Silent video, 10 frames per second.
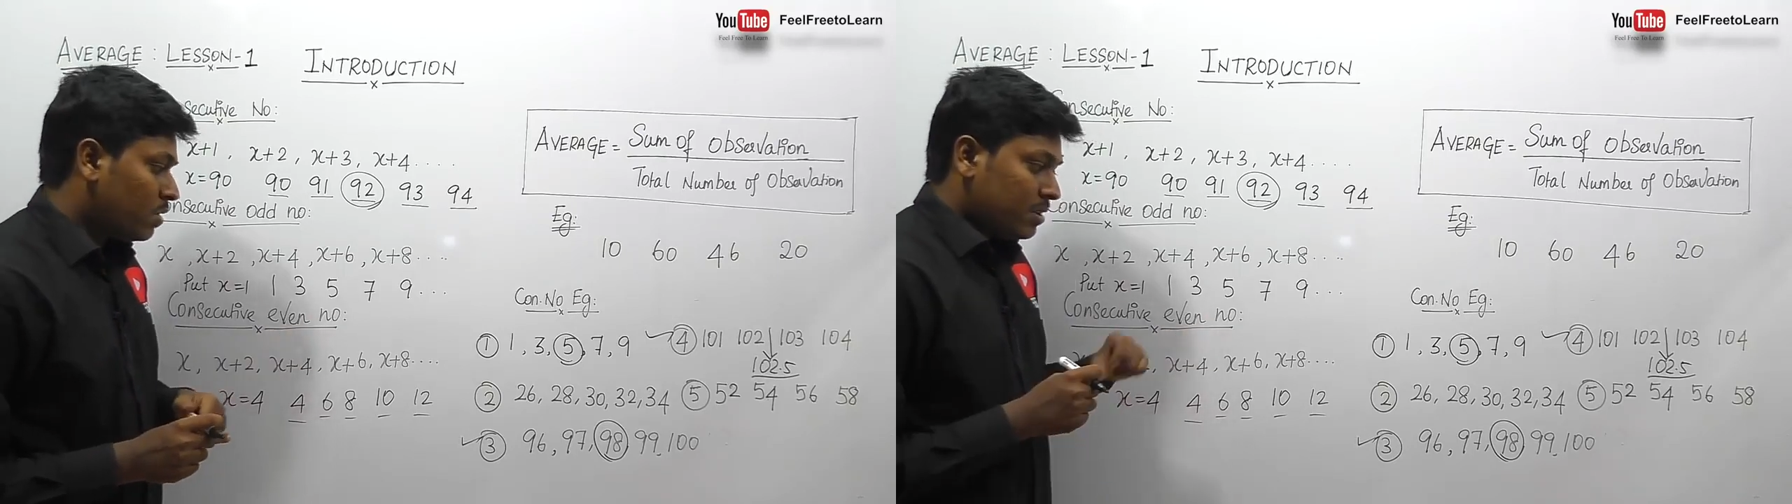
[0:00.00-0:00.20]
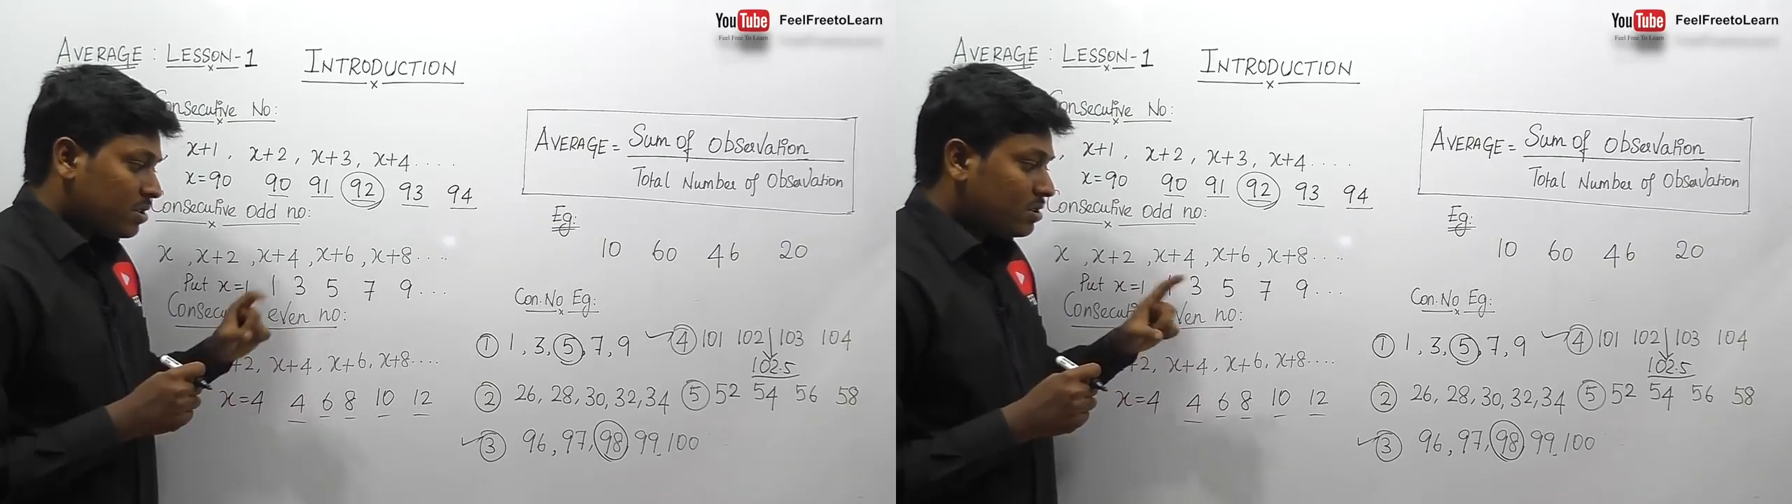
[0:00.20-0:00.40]

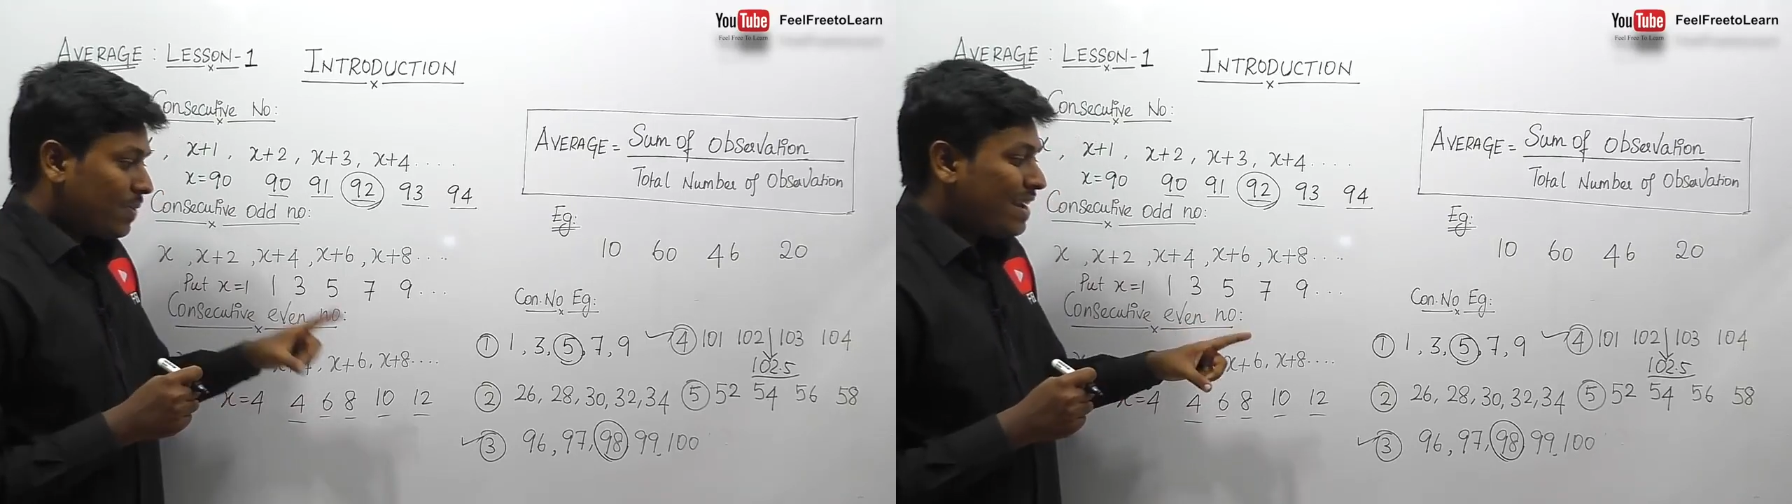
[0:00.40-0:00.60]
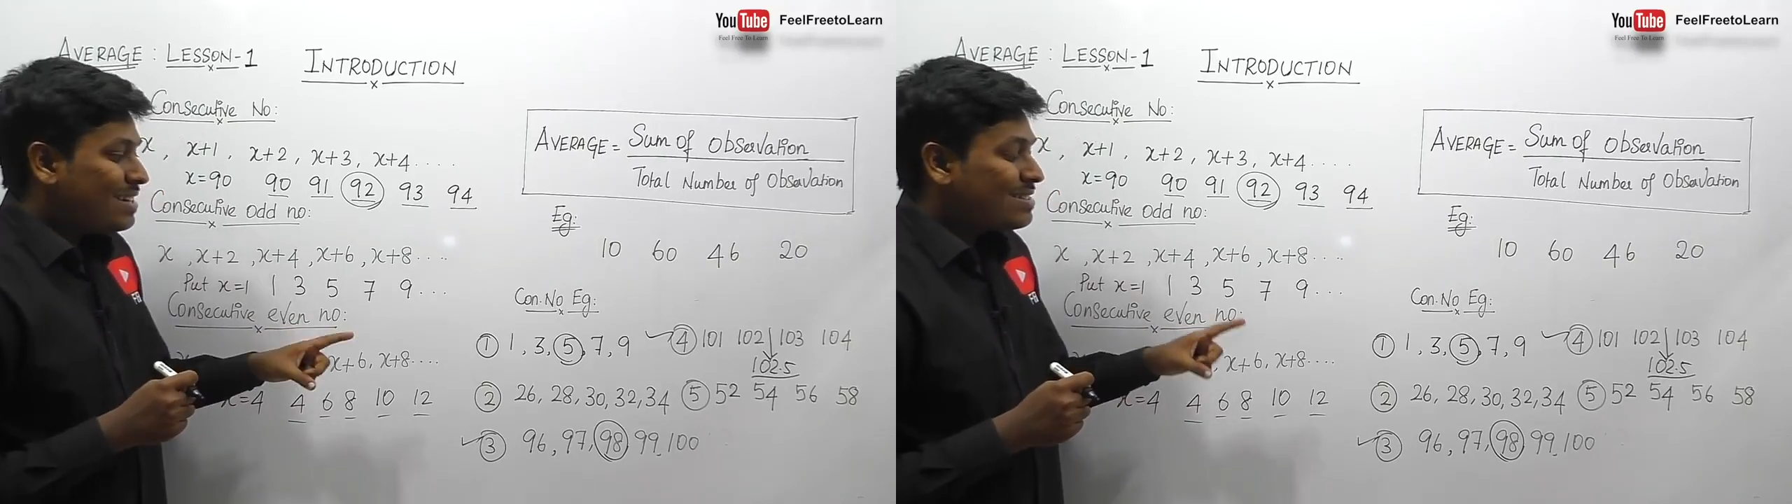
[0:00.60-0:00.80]
So
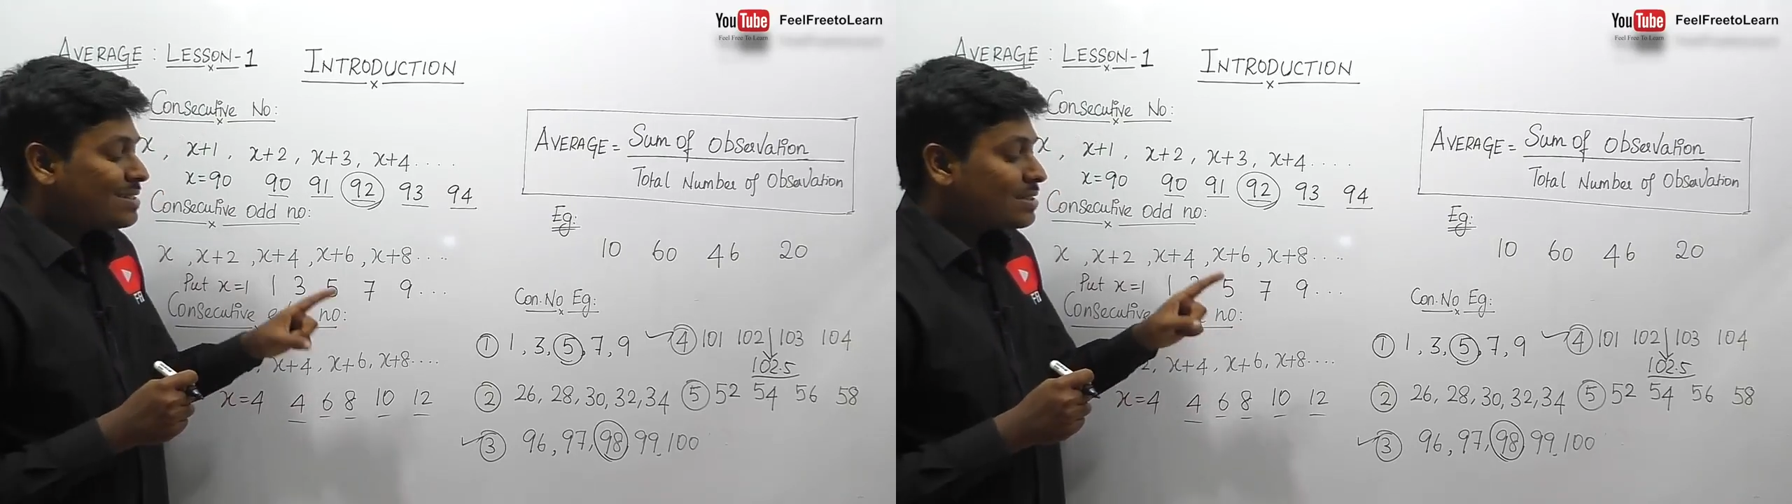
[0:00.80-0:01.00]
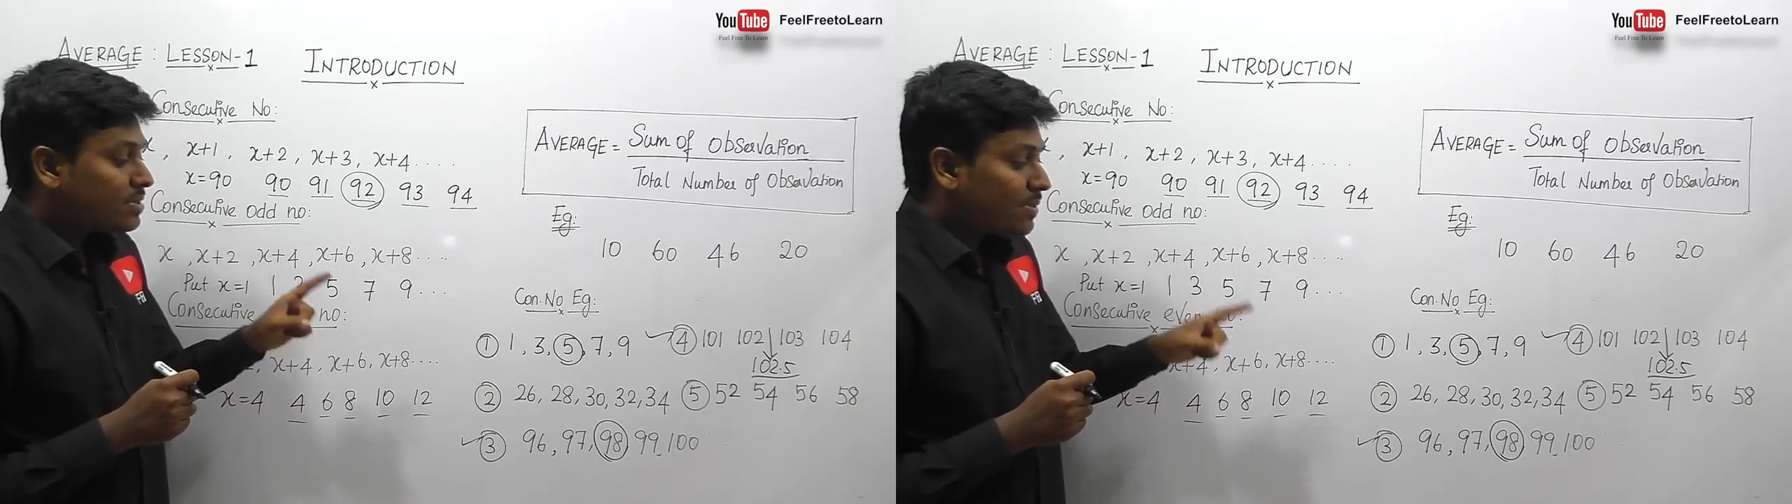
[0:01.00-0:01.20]
26,